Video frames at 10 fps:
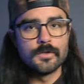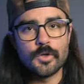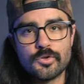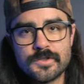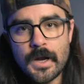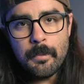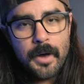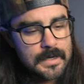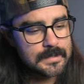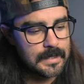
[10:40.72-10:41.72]
So
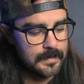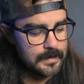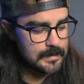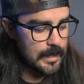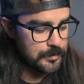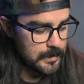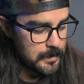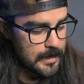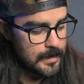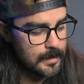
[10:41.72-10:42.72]
StopBox sent this out to
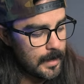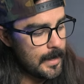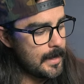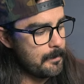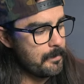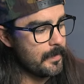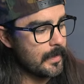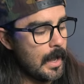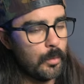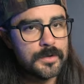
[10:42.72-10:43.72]
me.
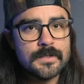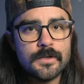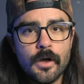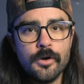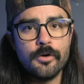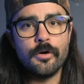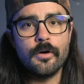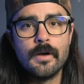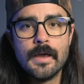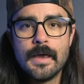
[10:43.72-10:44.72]
I wasn't
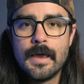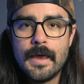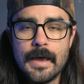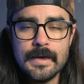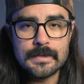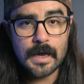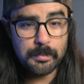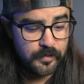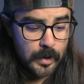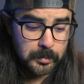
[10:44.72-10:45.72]
under any
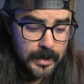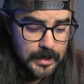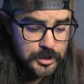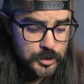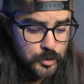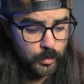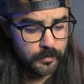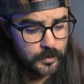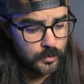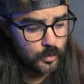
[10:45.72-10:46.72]
type of obligation to
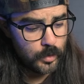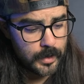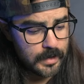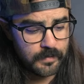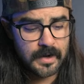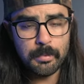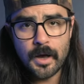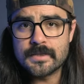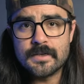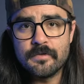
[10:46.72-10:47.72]
review, give any
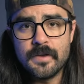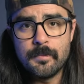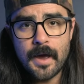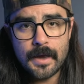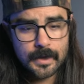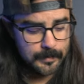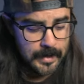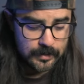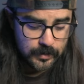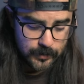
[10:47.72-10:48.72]
positive feedback,
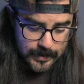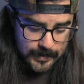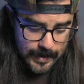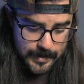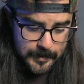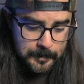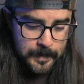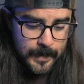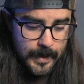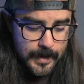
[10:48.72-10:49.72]
anything like that.
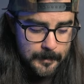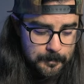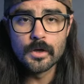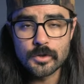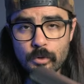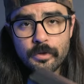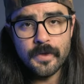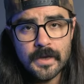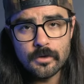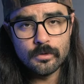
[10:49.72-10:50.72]
So
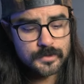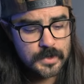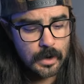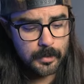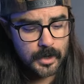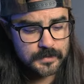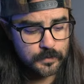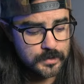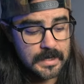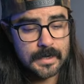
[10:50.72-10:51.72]
thank you, StopBox,
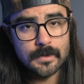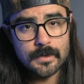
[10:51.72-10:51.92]
for sending